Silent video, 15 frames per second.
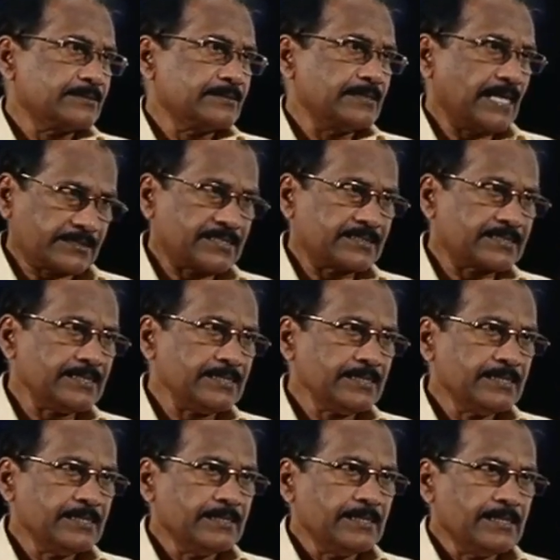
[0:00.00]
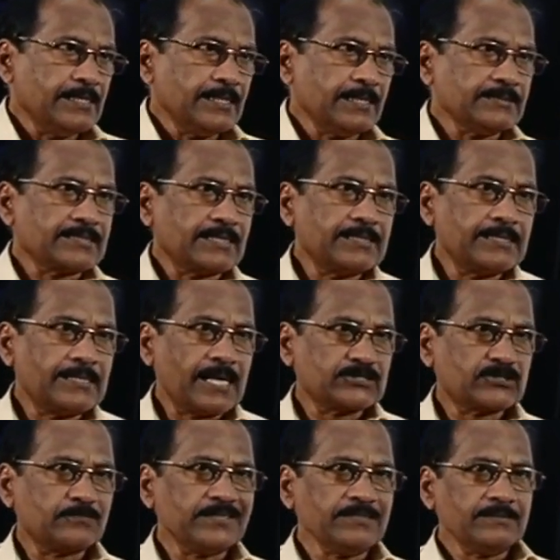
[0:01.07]
existing recently
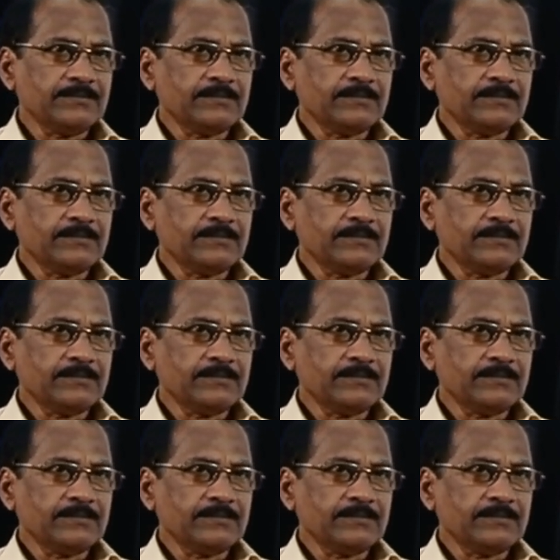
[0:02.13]
last month,